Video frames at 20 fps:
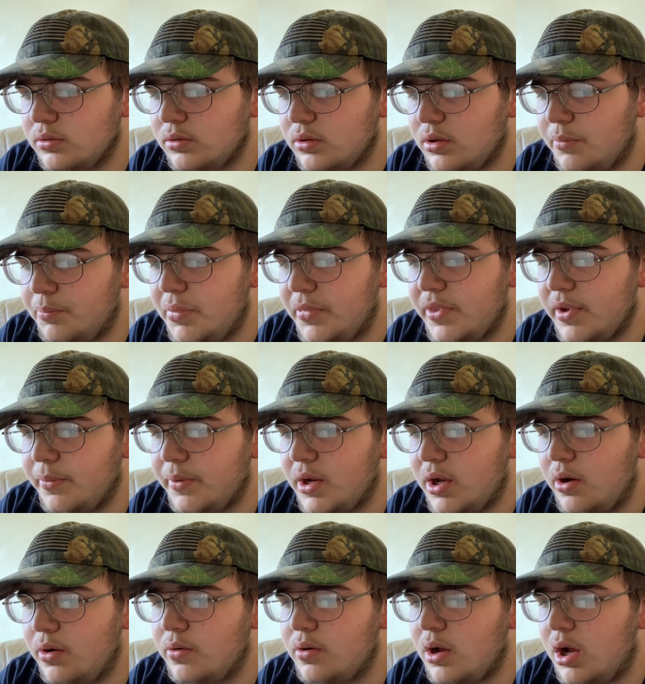Uh, but there we
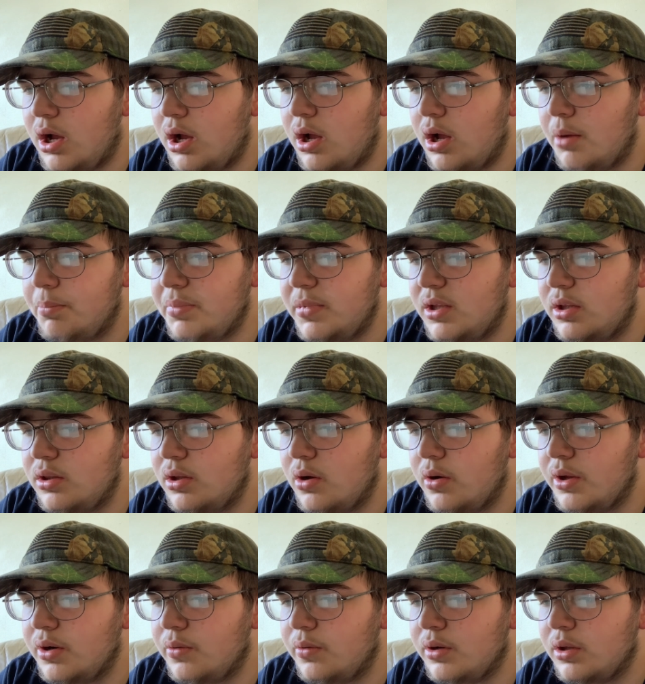go. Copy. No,
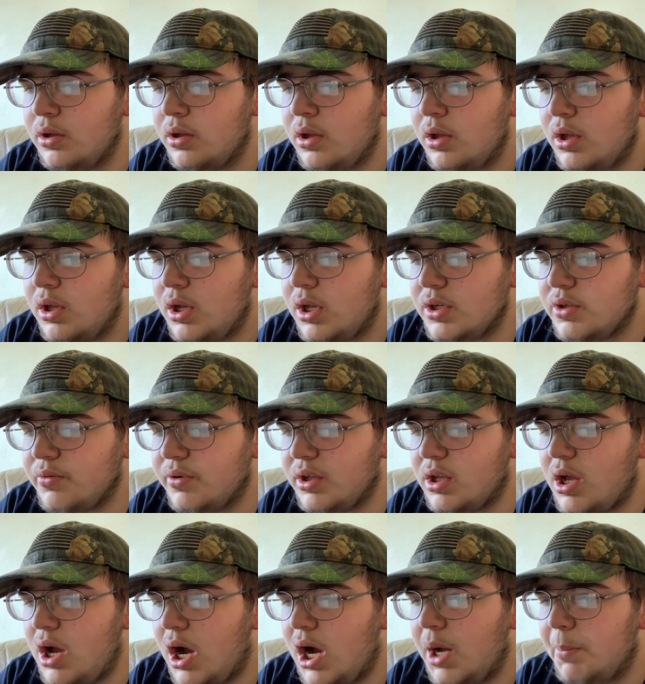I don't want to. I just want
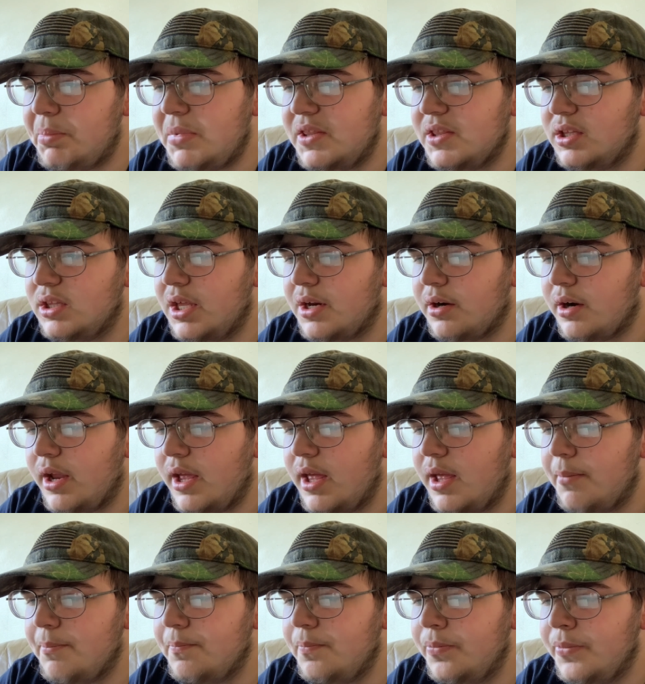to copy the letter
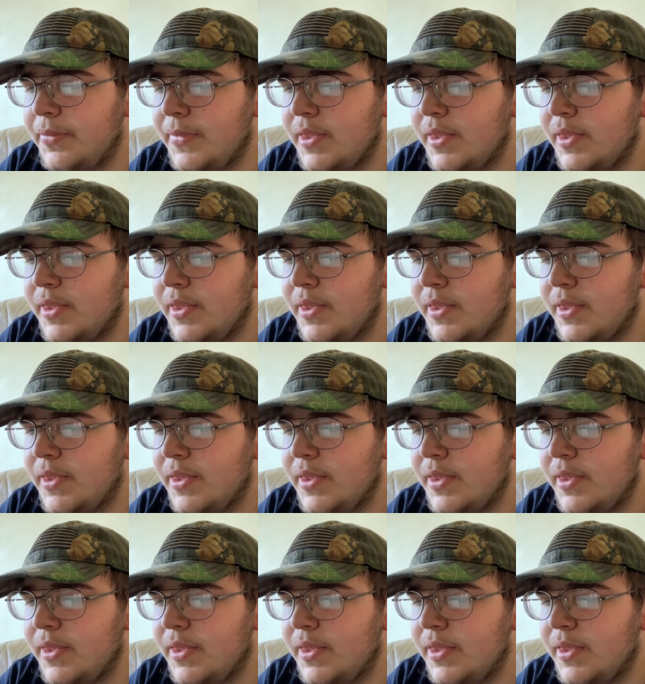M